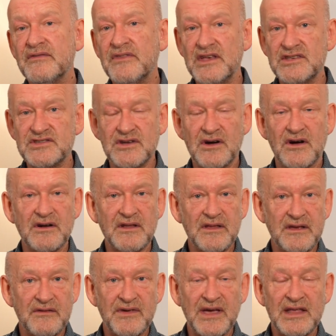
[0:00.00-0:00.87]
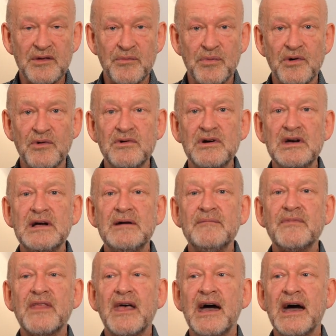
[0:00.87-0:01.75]
that is currently available,
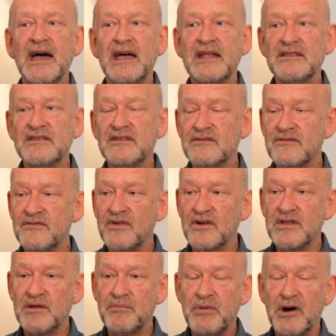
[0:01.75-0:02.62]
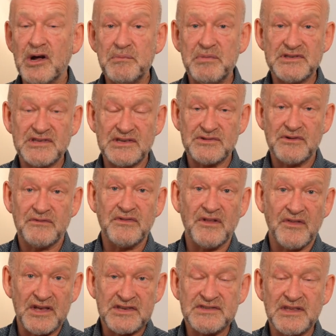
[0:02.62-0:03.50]
and for the purposes of the
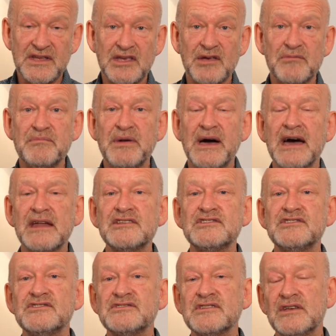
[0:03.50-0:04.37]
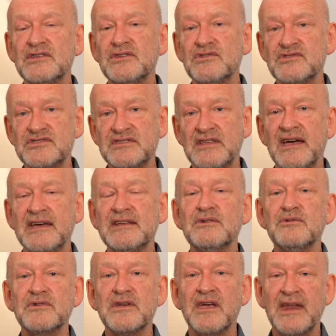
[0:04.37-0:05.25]
listening comparisons, I use
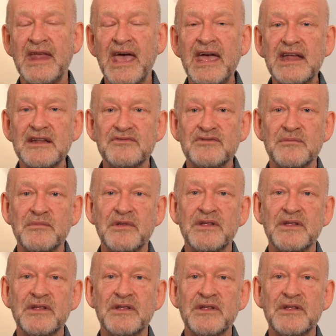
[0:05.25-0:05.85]
Tidal Connect from